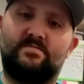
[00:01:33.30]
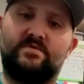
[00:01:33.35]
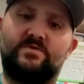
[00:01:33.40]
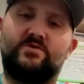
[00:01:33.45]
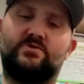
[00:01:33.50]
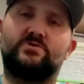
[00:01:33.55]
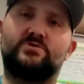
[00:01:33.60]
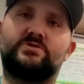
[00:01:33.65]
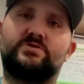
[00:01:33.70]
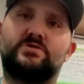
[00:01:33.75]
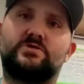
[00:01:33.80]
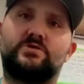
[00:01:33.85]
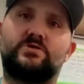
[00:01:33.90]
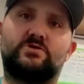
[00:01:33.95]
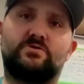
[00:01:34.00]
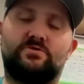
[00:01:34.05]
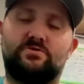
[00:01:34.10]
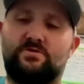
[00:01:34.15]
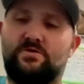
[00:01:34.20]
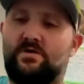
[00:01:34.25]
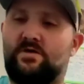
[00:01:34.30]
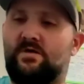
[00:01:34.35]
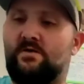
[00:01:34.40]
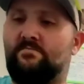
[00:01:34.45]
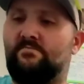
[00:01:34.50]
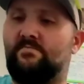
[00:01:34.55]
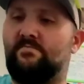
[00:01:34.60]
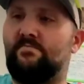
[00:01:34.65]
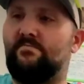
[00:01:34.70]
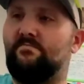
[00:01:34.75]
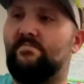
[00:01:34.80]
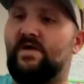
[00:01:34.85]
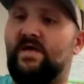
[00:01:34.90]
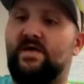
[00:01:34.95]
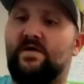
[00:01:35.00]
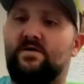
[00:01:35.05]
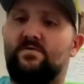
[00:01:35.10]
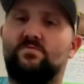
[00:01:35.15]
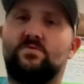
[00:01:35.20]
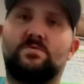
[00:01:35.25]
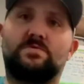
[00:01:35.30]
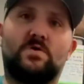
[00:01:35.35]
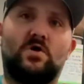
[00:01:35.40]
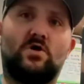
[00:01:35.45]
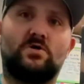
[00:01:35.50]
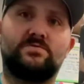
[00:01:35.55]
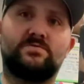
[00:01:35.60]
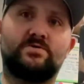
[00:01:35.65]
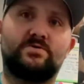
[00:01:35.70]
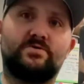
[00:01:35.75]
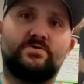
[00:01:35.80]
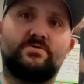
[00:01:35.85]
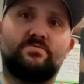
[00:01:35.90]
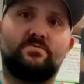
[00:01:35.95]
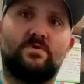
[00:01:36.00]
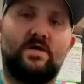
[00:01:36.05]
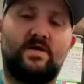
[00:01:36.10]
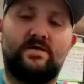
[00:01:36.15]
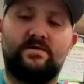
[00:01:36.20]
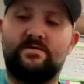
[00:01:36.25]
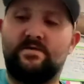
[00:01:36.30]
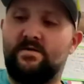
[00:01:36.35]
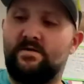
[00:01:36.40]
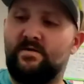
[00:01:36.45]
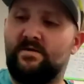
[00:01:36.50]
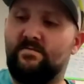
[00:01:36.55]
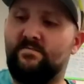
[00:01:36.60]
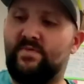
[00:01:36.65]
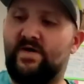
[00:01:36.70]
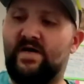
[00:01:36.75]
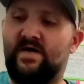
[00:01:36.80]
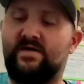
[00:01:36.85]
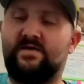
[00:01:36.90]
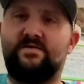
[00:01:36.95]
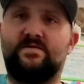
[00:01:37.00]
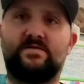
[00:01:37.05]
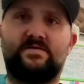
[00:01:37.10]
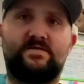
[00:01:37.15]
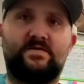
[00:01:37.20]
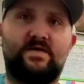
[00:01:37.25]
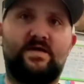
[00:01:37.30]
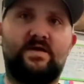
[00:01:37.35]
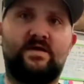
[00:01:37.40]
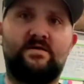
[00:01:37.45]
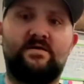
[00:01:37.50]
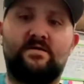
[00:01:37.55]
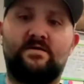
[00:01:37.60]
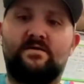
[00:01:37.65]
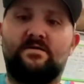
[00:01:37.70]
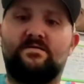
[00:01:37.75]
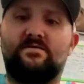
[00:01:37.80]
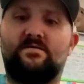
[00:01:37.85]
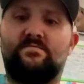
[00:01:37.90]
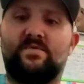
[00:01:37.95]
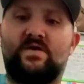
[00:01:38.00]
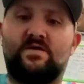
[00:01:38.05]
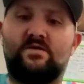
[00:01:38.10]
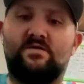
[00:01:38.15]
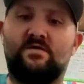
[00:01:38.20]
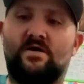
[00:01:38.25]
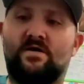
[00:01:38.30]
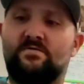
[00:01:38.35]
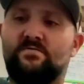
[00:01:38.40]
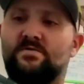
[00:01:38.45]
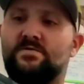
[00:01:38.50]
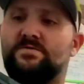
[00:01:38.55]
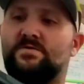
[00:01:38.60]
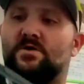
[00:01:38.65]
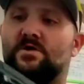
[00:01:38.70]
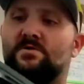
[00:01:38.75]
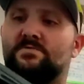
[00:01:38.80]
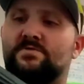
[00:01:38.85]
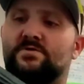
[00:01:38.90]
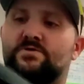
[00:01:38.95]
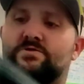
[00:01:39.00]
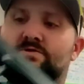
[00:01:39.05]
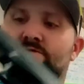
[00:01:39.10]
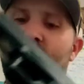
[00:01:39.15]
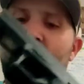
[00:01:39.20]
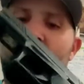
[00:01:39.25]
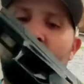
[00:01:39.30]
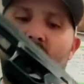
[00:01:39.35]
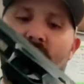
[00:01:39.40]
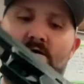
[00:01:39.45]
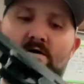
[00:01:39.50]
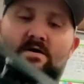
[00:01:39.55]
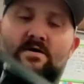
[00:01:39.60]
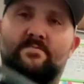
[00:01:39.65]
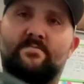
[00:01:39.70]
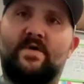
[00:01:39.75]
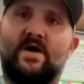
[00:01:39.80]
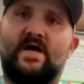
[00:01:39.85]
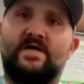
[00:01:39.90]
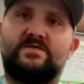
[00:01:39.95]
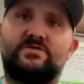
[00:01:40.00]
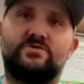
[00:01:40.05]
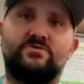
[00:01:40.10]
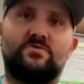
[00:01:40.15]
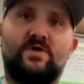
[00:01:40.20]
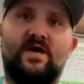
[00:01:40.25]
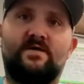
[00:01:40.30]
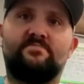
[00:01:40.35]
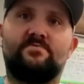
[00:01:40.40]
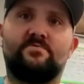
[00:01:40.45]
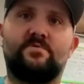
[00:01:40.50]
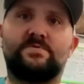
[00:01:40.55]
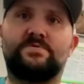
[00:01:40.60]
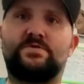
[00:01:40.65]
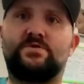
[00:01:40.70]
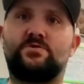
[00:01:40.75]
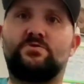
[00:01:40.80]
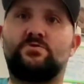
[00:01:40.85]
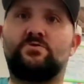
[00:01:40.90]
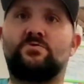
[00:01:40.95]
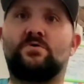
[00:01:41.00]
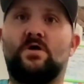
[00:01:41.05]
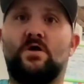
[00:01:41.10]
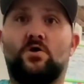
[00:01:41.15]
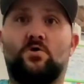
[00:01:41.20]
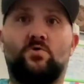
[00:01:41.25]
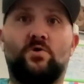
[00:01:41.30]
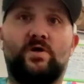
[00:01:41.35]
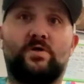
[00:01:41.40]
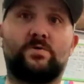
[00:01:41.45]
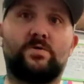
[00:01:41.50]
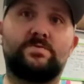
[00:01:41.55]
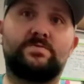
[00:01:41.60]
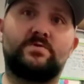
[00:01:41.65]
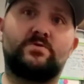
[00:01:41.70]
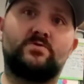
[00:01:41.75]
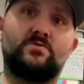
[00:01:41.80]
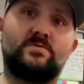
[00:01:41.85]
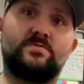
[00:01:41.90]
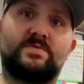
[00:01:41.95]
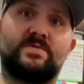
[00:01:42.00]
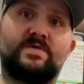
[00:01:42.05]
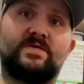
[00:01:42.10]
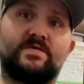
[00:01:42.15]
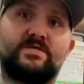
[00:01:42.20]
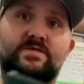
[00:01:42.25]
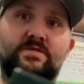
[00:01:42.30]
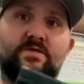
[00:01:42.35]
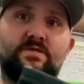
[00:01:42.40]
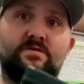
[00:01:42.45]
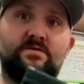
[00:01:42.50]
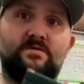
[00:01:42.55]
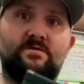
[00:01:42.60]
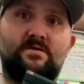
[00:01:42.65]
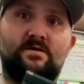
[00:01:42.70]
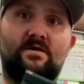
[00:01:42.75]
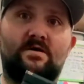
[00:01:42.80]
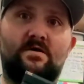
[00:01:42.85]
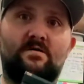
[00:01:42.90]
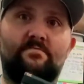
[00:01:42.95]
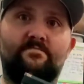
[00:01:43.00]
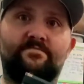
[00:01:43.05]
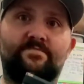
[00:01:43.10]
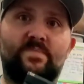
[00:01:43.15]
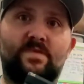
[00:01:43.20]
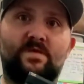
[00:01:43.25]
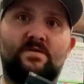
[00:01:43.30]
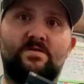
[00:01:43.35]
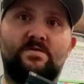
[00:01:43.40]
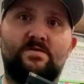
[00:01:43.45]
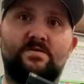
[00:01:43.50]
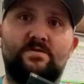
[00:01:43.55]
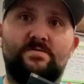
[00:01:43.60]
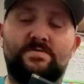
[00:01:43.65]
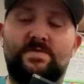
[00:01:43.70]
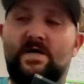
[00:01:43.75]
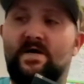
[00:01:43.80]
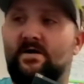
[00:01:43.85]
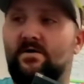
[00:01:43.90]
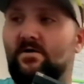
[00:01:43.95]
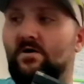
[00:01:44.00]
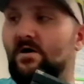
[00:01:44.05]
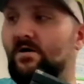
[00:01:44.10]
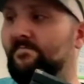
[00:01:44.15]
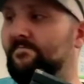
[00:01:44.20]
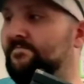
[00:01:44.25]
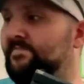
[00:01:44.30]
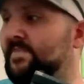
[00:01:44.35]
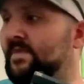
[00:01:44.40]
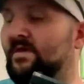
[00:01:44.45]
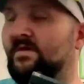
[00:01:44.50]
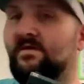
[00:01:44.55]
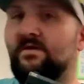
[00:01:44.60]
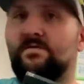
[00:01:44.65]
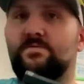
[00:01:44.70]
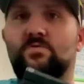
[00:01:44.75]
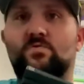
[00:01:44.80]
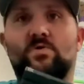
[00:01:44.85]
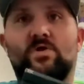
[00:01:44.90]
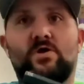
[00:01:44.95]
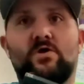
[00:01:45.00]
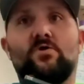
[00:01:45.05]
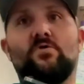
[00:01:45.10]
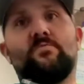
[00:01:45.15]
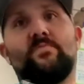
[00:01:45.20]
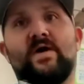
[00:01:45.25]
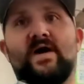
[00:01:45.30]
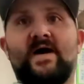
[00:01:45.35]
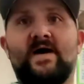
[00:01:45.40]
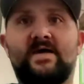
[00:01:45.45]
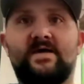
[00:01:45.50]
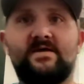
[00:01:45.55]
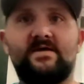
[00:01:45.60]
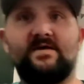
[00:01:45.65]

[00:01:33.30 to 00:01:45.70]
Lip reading: used to make revolvers, right? Back in the day, they made a lot of revolvers. I do have a quick review of this firearm, if you want to go back